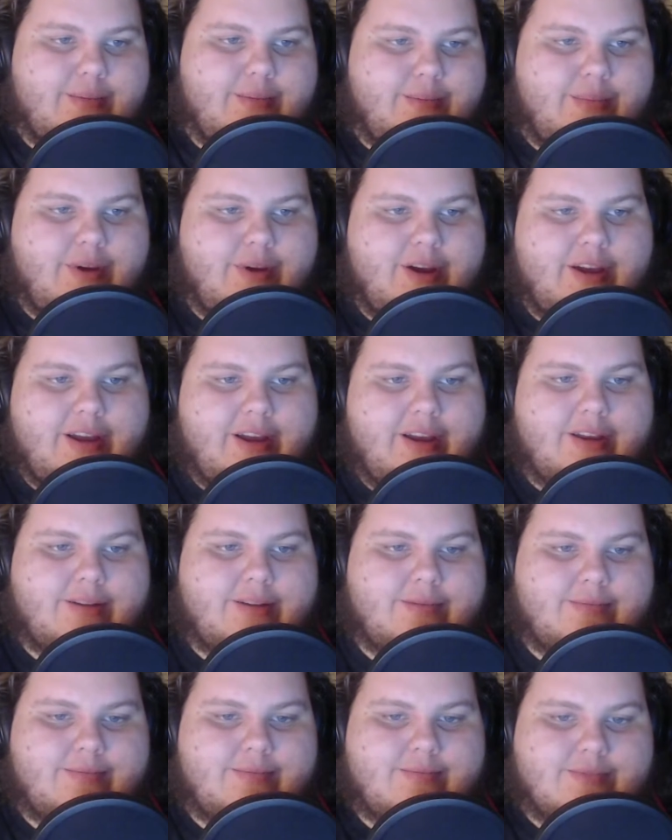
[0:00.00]
but
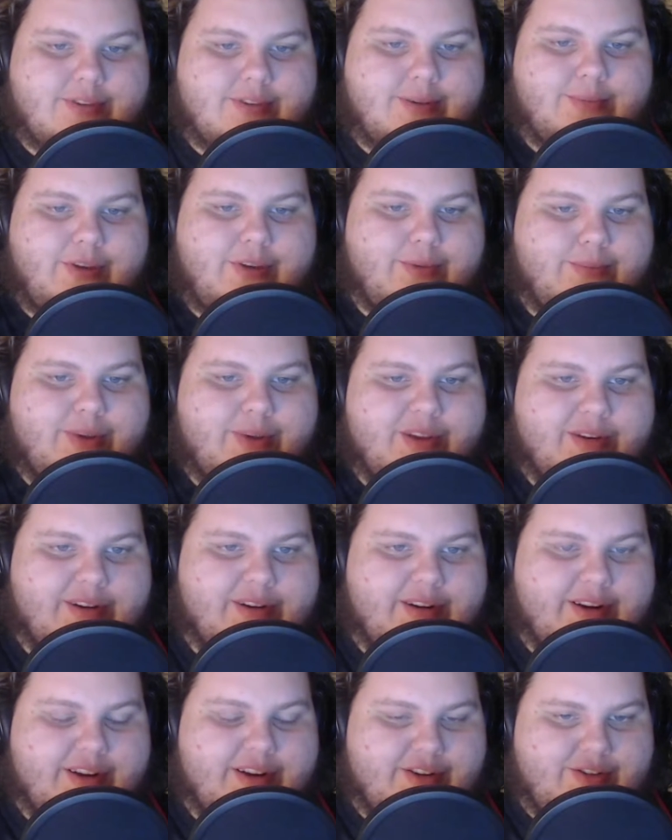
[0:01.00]
some computer
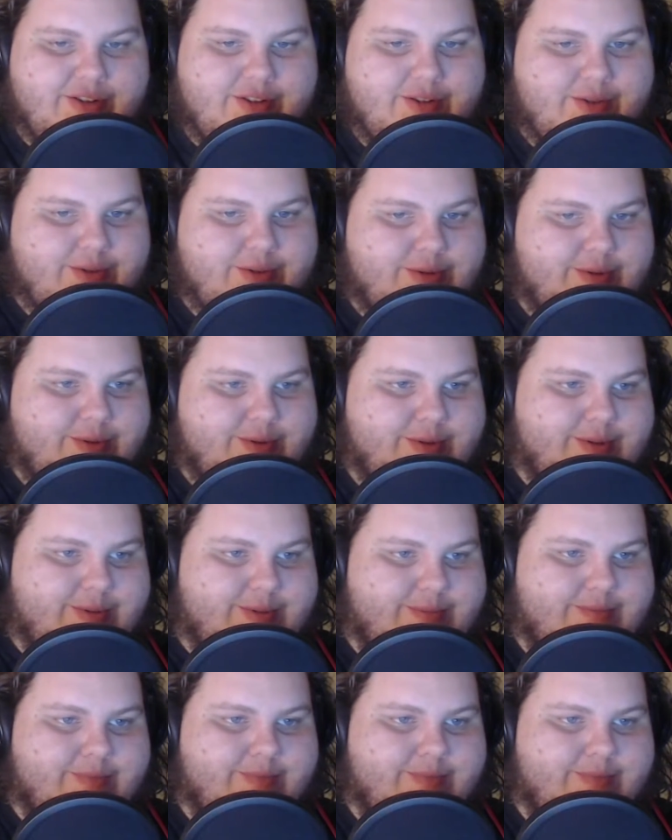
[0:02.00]
issues